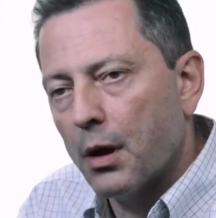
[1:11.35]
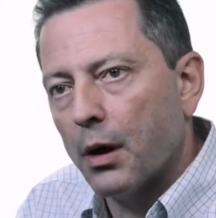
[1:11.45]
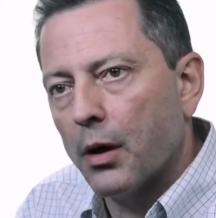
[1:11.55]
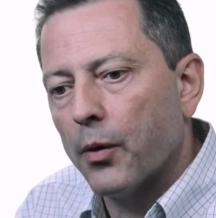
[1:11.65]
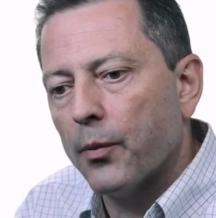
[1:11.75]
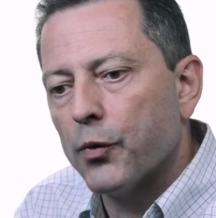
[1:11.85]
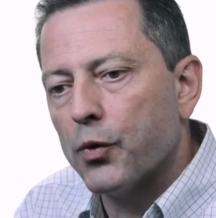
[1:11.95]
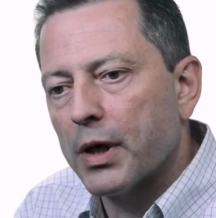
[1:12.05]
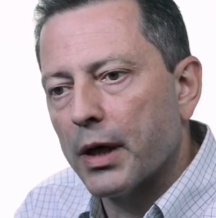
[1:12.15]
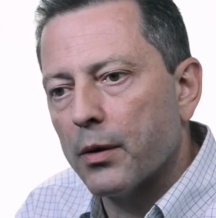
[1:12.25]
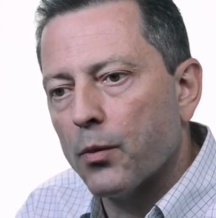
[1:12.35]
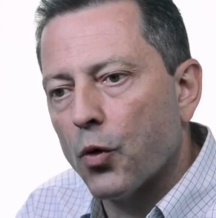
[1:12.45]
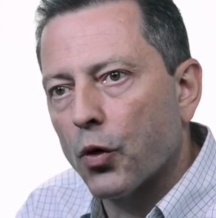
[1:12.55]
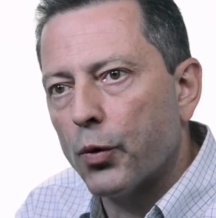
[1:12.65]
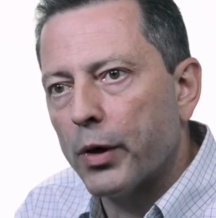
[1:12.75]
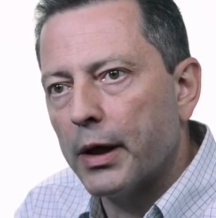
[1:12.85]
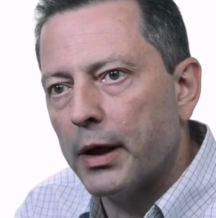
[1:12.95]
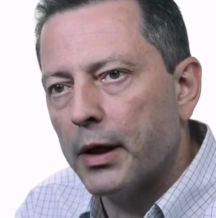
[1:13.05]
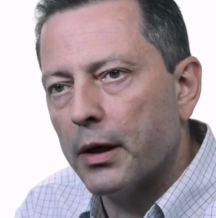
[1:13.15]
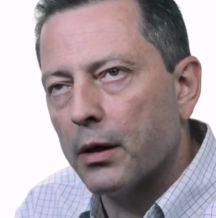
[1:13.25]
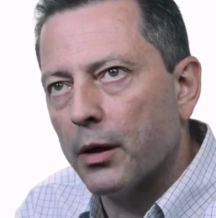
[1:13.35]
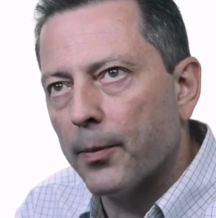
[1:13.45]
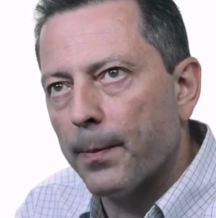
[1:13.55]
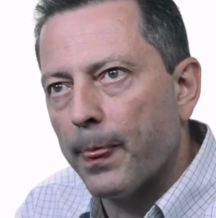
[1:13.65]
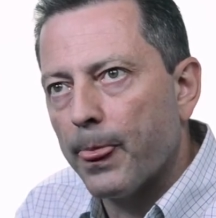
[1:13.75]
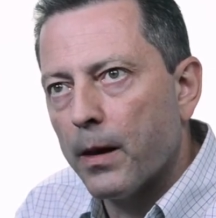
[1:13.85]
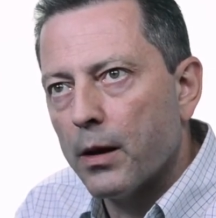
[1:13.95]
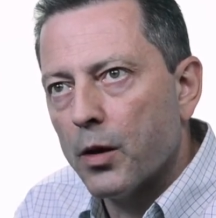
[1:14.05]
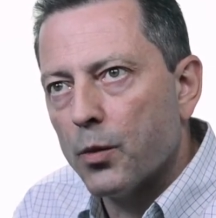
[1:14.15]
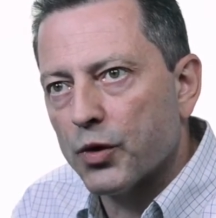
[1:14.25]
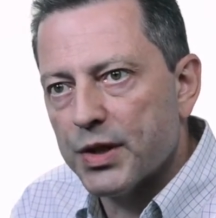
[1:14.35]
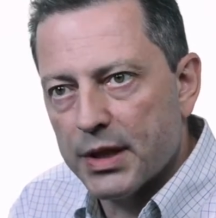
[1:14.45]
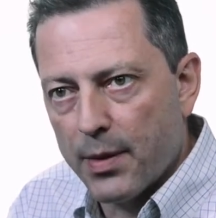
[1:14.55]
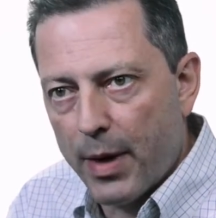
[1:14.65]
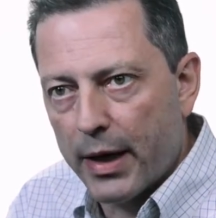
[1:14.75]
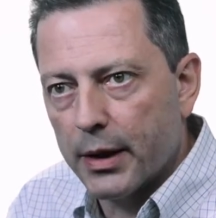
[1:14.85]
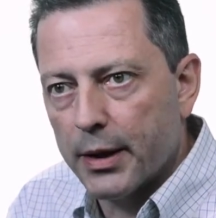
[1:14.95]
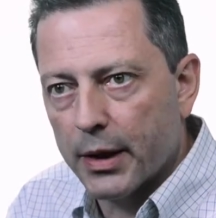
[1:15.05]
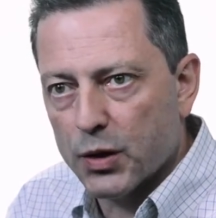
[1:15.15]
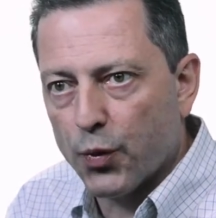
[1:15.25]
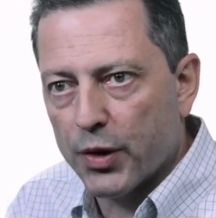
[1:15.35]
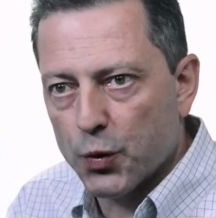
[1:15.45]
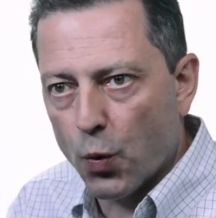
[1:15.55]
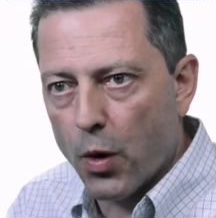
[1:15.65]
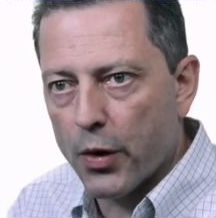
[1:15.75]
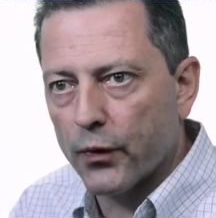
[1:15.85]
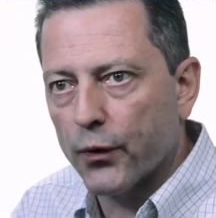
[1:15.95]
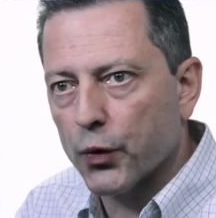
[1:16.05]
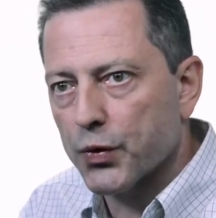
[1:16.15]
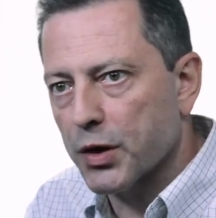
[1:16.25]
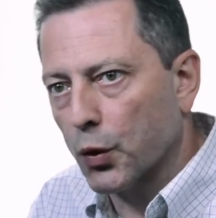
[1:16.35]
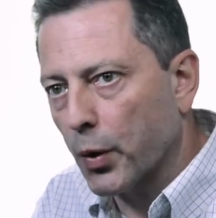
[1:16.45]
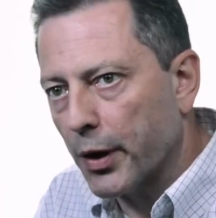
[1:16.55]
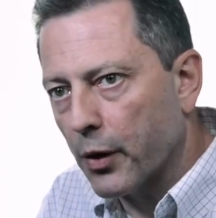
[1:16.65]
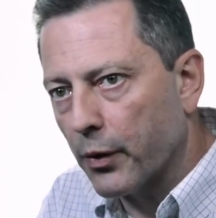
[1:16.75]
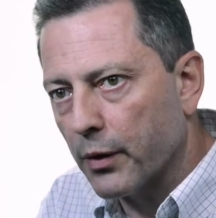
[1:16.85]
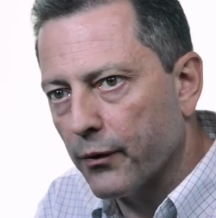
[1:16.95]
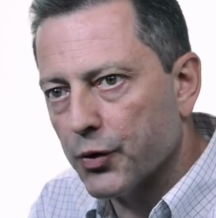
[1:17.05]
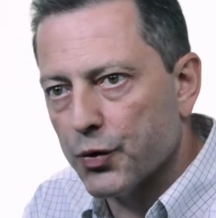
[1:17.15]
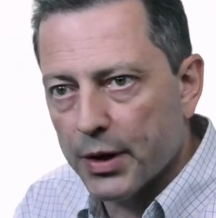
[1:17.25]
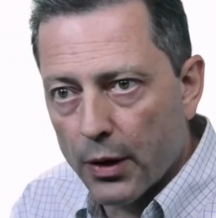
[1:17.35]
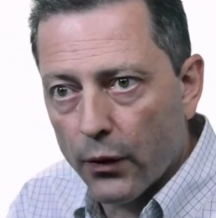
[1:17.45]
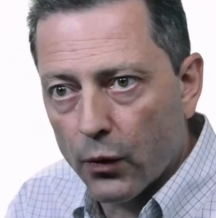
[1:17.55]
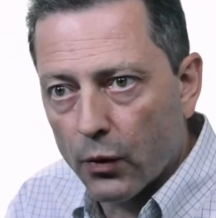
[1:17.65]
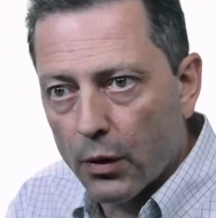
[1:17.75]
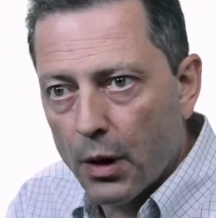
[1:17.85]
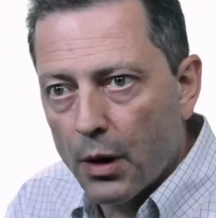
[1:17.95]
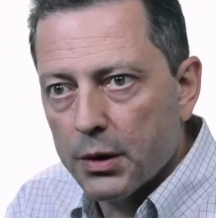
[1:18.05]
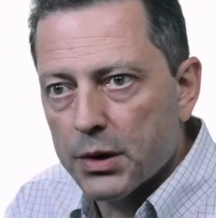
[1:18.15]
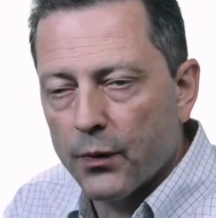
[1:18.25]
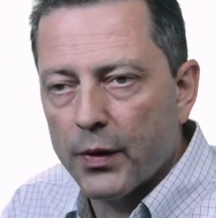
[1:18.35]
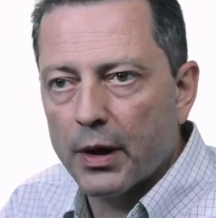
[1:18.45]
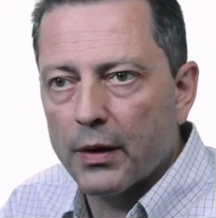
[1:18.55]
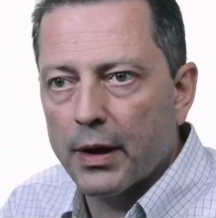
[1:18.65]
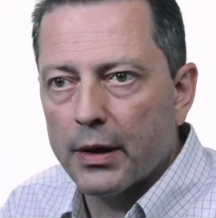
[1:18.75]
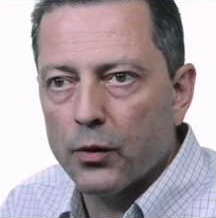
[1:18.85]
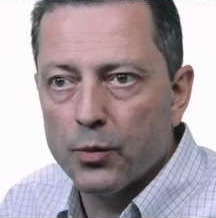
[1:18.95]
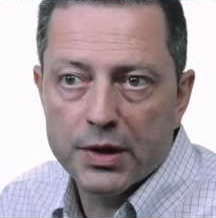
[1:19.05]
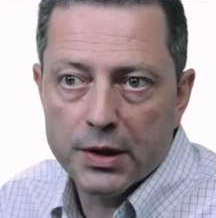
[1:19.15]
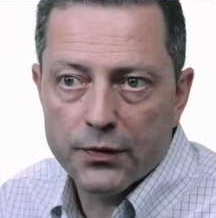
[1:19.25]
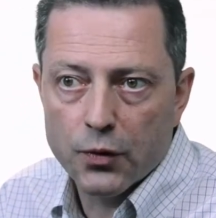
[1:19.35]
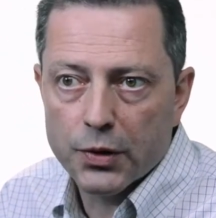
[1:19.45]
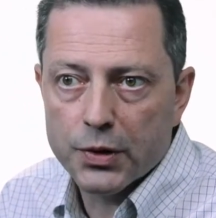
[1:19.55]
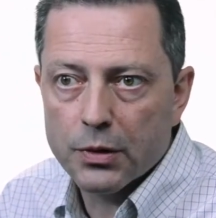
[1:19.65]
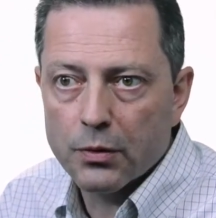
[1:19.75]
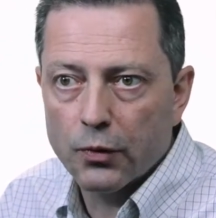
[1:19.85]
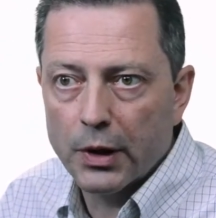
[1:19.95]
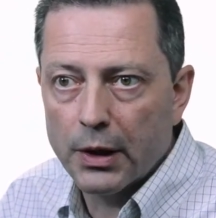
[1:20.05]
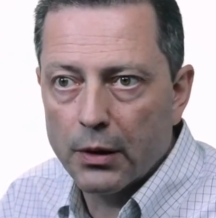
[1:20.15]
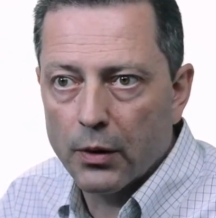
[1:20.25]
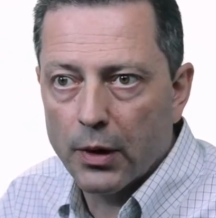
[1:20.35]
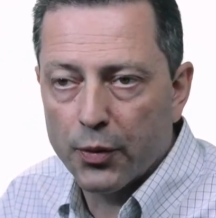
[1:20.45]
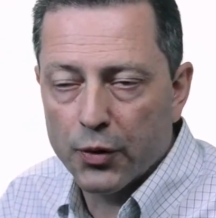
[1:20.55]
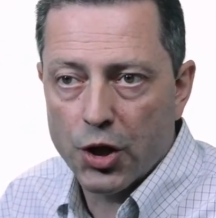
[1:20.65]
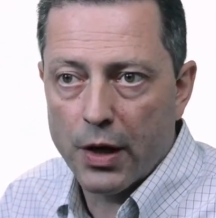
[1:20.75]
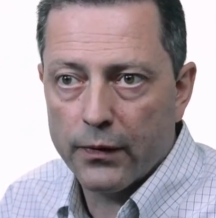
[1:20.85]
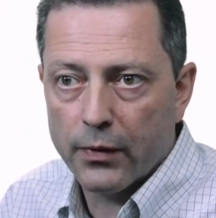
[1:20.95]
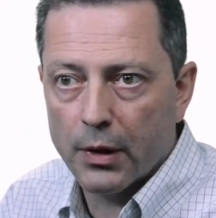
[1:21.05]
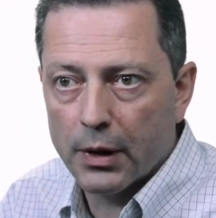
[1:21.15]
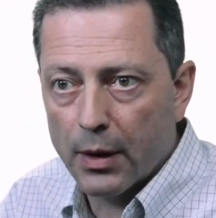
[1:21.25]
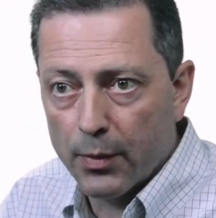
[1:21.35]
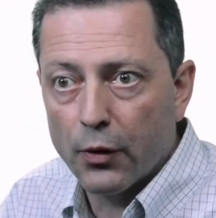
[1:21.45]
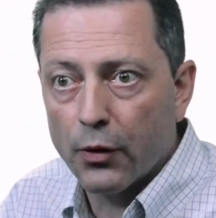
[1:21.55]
Um, you can more quickly, um, more systematically express why you're focusing on one area versus another, something that the business folks really uh, appreciate and can better